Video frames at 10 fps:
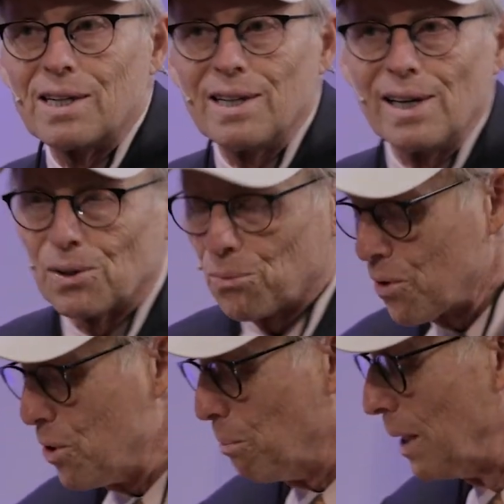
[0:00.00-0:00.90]
into the other
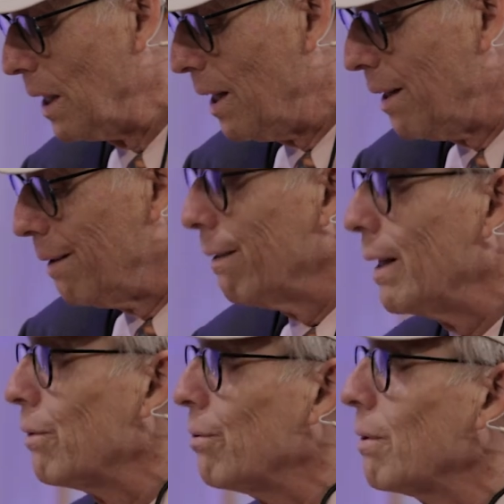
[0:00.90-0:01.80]
room.
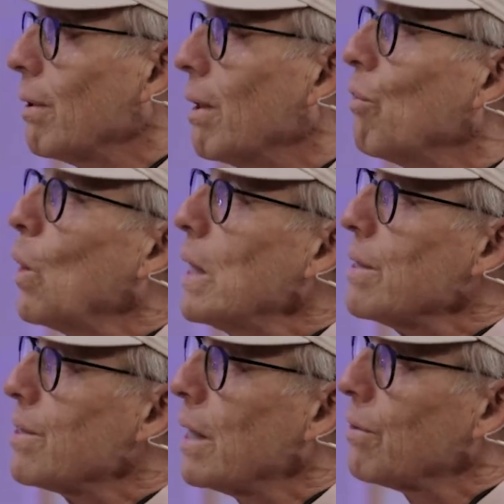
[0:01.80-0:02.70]
And it's an
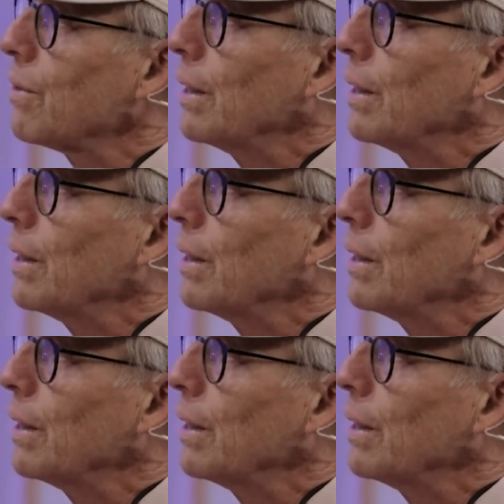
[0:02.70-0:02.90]
avoidance test